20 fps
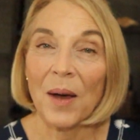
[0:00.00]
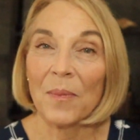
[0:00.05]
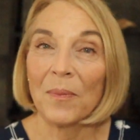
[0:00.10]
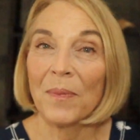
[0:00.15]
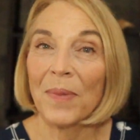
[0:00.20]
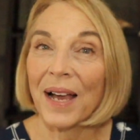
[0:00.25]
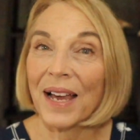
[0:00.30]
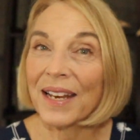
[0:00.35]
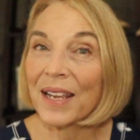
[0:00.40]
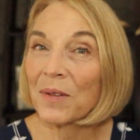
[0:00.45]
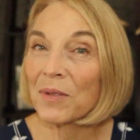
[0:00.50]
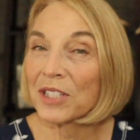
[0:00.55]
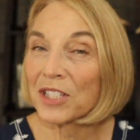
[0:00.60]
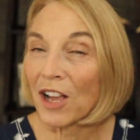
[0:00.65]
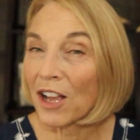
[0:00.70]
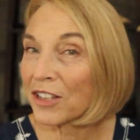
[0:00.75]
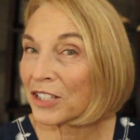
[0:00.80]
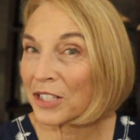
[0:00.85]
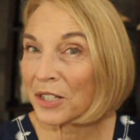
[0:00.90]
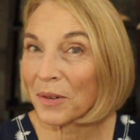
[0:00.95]
But it was
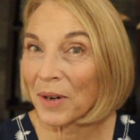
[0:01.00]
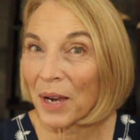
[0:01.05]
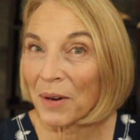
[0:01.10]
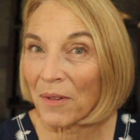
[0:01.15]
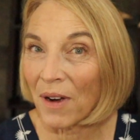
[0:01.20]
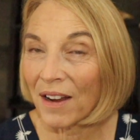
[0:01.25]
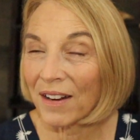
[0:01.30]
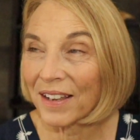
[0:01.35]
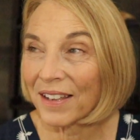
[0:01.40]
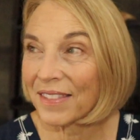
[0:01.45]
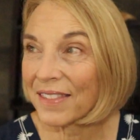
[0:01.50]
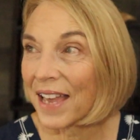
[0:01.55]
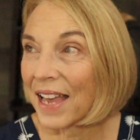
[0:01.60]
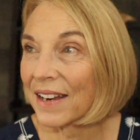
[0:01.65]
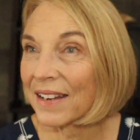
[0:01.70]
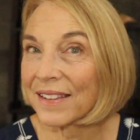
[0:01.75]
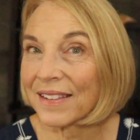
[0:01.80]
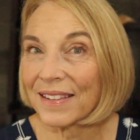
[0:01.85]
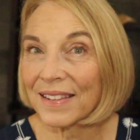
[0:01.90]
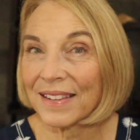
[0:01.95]
also ironic
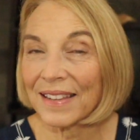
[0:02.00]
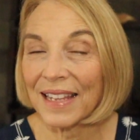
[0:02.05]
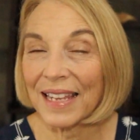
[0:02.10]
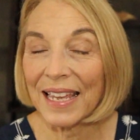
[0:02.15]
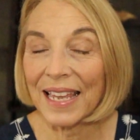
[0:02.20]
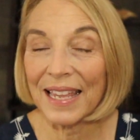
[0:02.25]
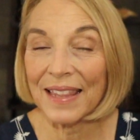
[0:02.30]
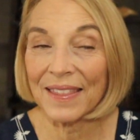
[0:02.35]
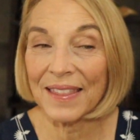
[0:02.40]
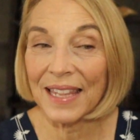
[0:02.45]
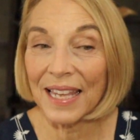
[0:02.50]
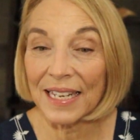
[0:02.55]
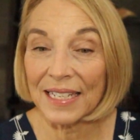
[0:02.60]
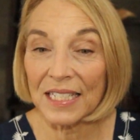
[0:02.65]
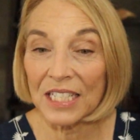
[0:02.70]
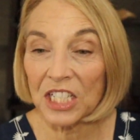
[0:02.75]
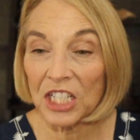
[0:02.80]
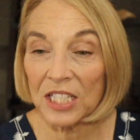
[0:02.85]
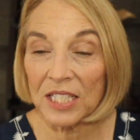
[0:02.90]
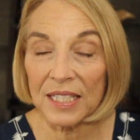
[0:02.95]

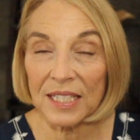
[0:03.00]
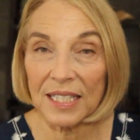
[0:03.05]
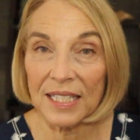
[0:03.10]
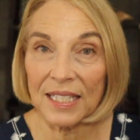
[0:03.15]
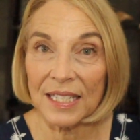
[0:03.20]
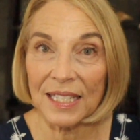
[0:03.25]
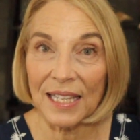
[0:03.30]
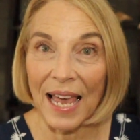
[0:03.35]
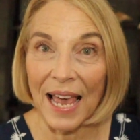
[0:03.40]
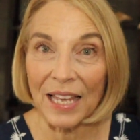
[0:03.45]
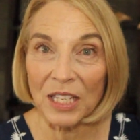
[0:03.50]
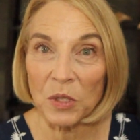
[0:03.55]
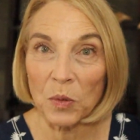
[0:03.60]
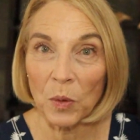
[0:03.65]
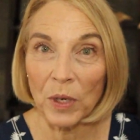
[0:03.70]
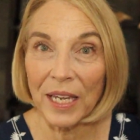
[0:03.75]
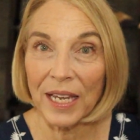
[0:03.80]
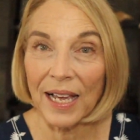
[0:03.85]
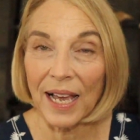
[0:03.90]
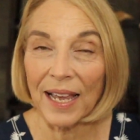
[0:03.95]
that just this last
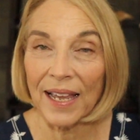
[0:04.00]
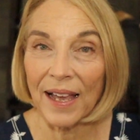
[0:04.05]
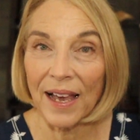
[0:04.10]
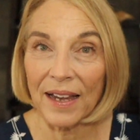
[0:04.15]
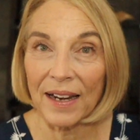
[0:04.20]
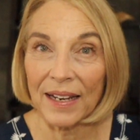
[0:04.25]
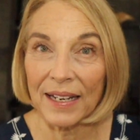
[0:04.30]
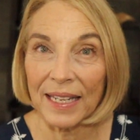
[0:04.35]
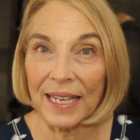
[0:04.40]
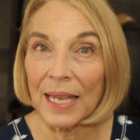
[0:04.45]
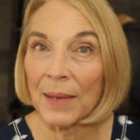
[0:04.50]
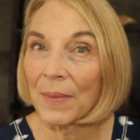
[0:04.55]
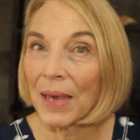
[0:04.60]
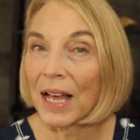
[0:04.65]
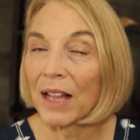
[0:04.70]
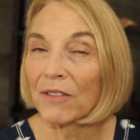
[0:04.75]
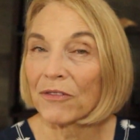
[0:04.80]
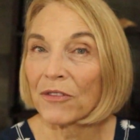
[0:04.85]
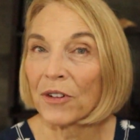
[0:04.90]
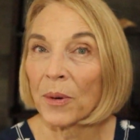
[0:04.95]
week I got an
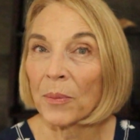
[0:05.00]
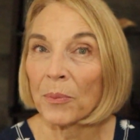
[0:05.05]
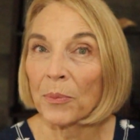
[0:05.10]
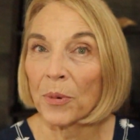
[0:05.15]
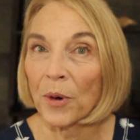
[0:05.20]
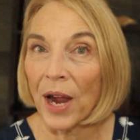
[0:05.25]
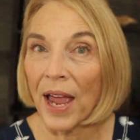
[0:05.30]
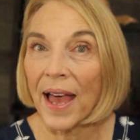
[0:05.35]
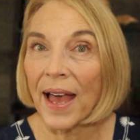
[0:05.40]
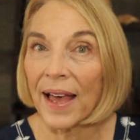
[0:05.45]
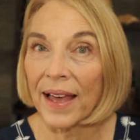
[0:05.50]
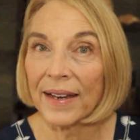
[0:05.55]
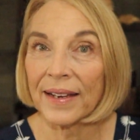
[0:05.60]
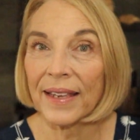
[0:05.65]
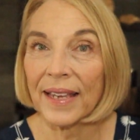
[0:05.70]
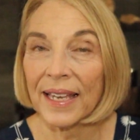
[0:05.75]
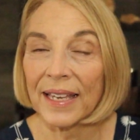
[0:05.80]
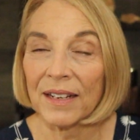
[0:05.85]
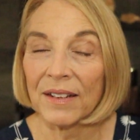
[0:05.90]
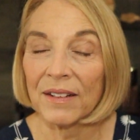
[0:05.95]
email from Brad
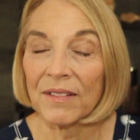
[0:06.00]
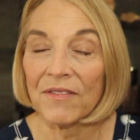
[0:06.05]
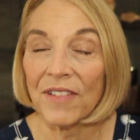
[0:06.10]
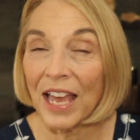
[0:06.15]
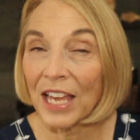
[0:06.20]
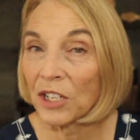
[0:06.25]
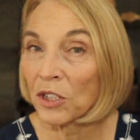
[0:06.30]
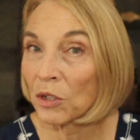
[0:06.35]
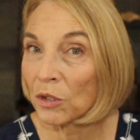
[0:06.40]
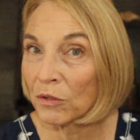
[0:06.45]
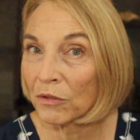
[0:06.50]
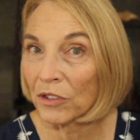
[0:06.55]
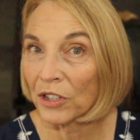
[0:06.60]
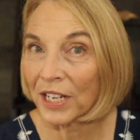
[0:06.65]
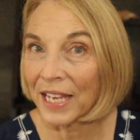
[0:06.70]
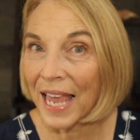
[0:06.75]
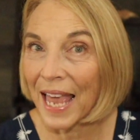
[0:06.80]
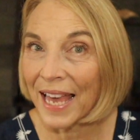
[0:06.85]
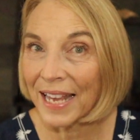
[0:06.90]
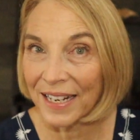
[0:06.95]
in Vancouver,
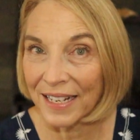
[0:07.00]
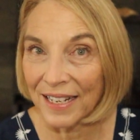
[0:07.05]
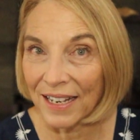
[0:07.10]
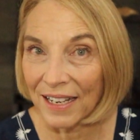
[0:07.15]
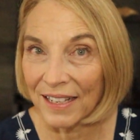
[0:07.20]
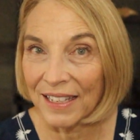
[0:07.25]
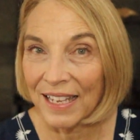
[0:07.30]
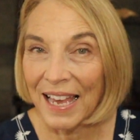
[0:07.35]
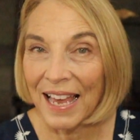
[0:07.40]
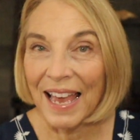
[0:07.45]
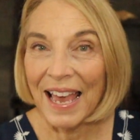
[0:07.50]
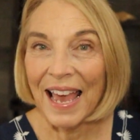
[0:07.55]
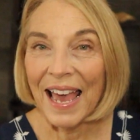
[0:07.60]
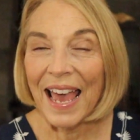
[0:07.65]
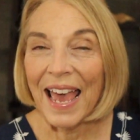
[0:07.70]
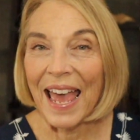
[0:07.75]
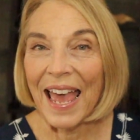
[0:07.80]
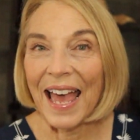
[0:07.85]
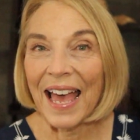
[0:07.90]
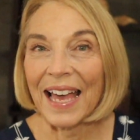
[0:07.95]
Canada,
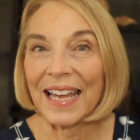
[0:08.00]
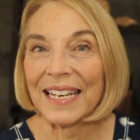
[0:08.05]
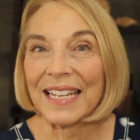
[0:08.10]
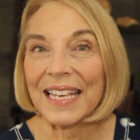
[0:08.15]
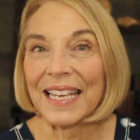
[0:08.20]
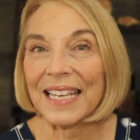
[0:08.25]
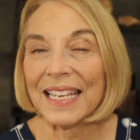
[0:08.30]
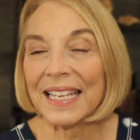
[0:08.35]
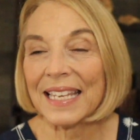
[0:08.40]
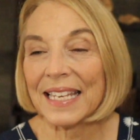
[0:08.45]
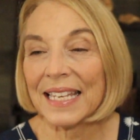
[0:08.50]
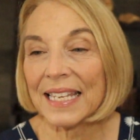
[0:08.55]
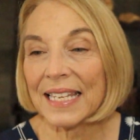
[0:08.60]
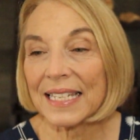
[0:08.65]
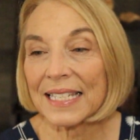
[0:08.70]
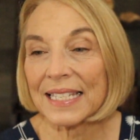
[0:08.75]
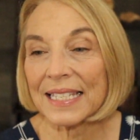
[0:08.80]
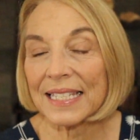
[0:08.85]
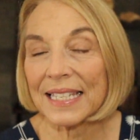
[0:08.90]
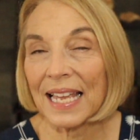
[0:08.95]
and
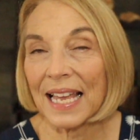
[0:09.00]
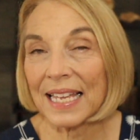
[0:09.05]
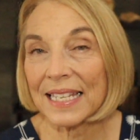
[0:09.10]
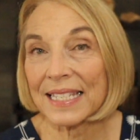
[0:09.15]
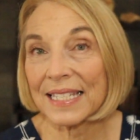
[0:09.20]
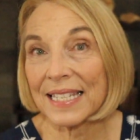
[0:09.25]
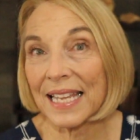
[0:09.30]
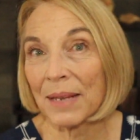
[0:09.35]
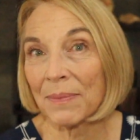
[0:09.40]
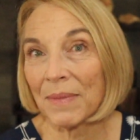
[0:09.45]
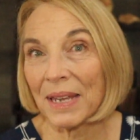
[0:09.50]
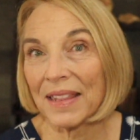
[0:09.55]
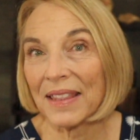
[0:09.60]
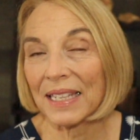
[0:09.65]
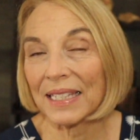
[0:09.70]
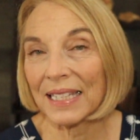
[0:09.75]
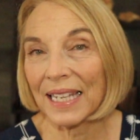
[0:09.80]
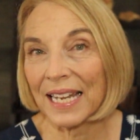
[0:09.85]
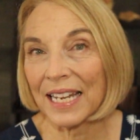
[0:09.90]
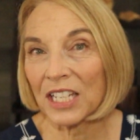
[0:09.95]
he sent me
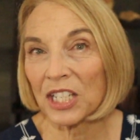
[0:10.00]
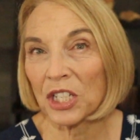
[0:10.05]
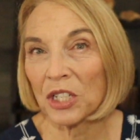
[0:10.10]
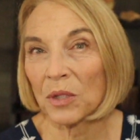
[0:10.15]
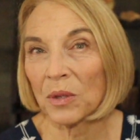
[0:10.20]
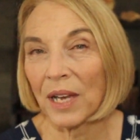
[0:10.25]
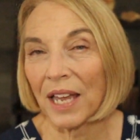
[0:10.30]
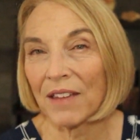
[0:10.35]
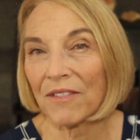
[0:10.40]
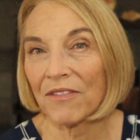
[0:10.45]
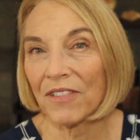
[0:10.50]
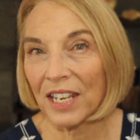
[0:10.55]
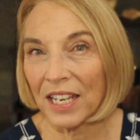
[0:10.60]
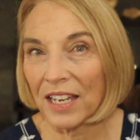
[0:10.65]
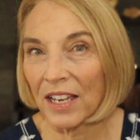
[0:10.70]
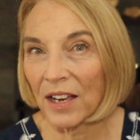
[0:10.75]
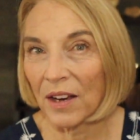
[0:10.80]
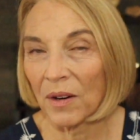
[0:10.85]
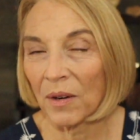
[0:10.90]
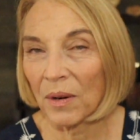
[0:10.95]
the link to a
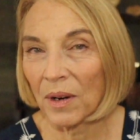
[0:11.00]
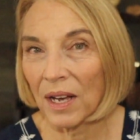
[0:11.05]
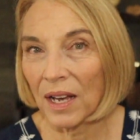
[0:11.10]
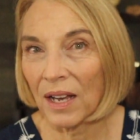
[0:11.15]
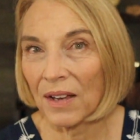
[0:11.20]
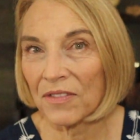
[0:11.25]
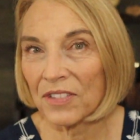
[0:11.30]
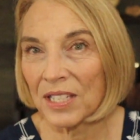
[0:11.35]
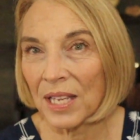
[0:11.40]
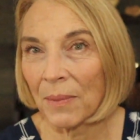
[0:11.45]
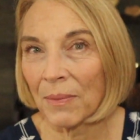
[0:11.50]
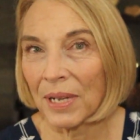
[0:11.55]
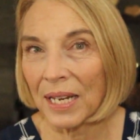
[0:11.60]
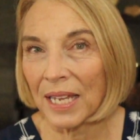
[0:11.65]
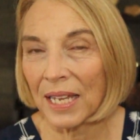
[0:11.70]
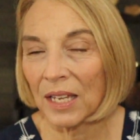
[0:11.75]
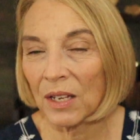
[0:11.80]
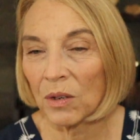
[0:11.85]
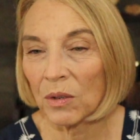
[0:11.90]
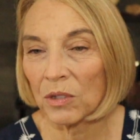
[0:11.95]
video of
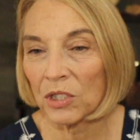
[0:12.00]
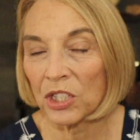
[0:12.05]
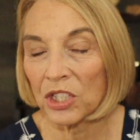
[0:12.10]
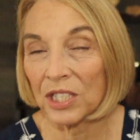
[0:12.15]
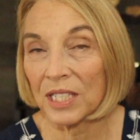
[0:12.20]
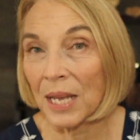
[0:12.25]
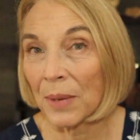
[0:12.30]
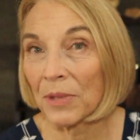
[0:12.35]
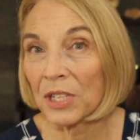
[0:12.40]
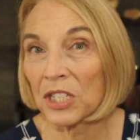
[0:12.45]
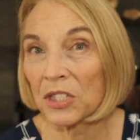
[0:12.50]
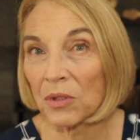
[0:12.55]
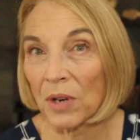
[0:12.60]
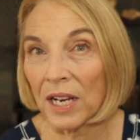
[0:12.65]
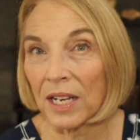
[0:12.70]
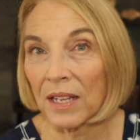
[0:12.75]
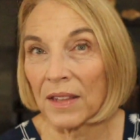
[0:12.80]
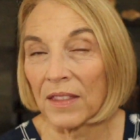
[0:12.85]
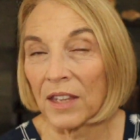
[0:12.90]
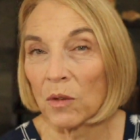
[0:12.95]
somebody who's
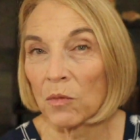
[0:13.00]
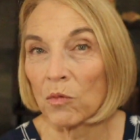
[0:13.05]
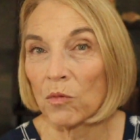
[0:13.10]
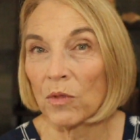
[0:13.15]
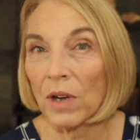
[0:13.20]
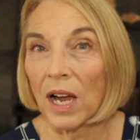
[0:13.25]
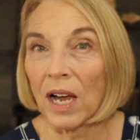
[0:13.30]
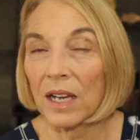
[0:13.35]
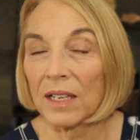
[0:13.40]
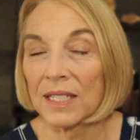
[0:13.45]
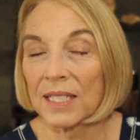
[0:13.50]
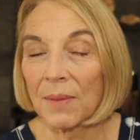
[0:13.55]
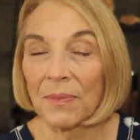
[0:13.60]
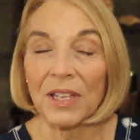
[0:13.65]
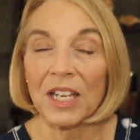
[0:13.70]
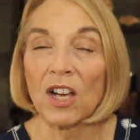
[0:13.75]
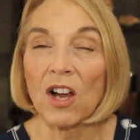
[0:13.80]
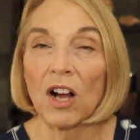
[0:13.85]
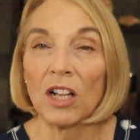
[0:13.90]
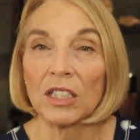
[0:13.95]
demonstrating
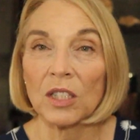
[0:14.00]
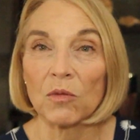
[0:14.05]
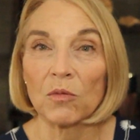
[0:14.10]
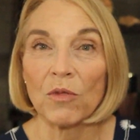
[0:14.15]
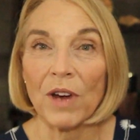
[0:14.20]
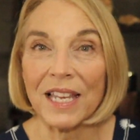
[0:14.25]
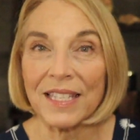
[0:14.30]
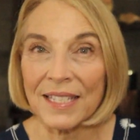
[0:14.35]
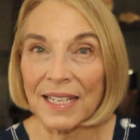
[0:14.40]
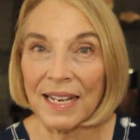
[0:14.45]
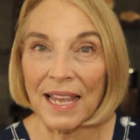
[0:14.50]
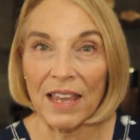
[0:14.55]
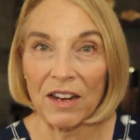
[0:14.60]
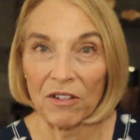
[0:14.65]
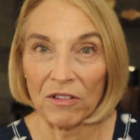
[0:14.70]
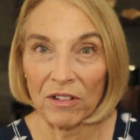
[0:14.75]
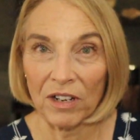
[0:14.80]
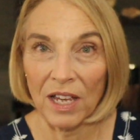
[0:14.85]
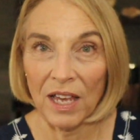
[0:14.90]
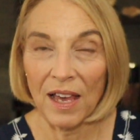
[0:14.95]
something called a
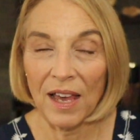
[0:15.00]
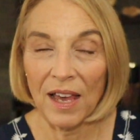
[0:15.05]
resonator.